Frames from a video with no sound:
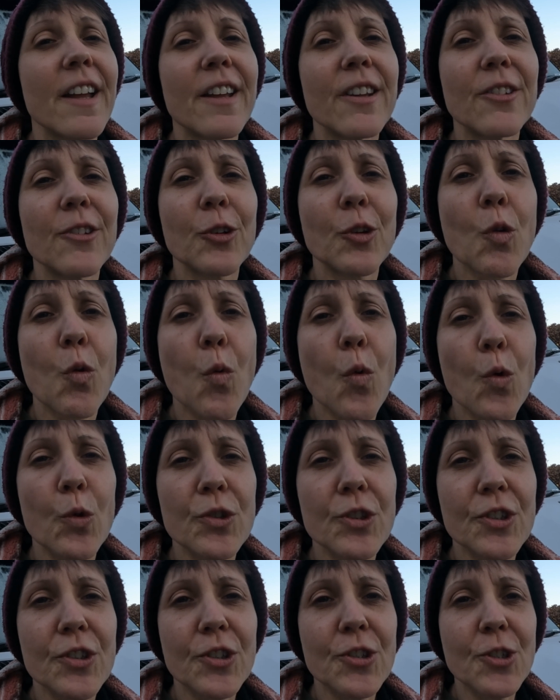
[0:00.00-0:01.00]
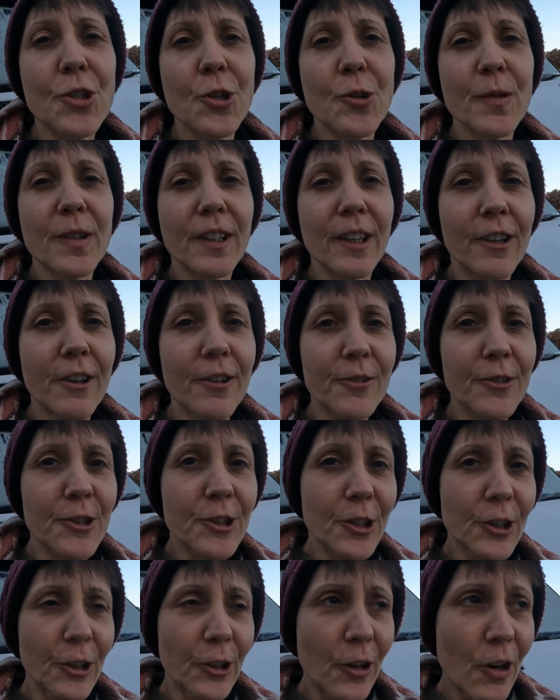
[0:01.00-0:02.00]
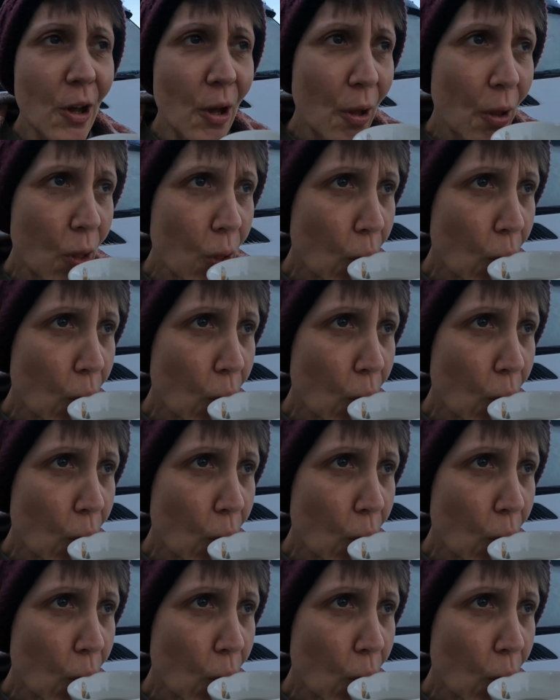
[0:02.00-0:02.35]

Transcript: It's 1:45 in the afternoon.